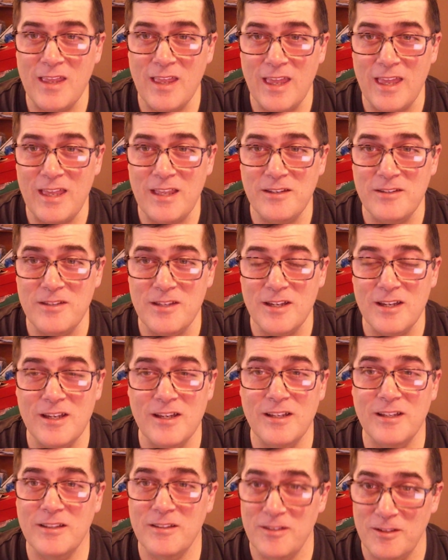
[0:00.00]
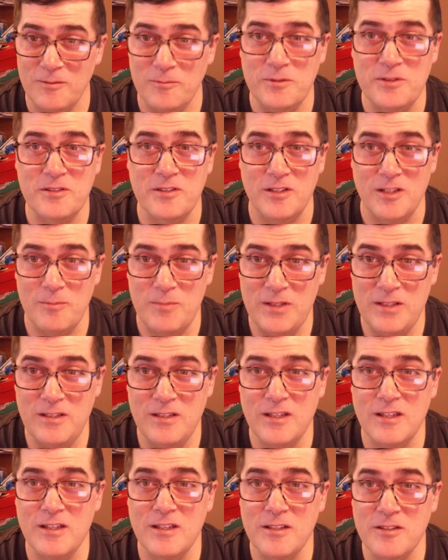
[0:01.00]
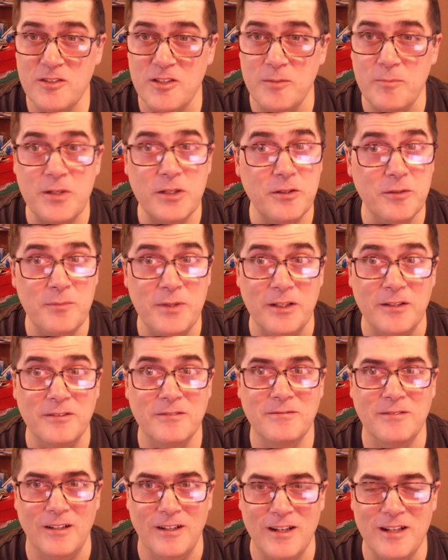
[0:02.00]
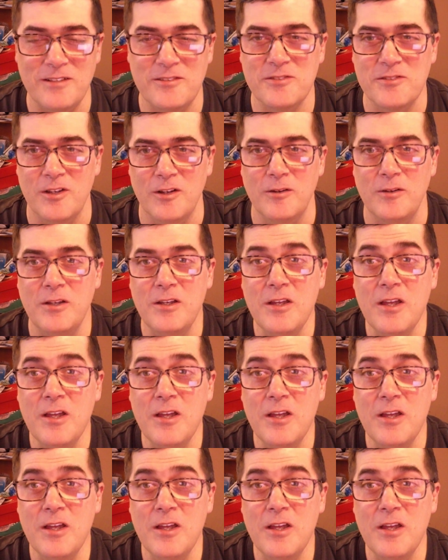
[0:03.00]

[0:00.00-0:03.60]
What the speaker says: And you know, it's gonna be a good meal. All right, so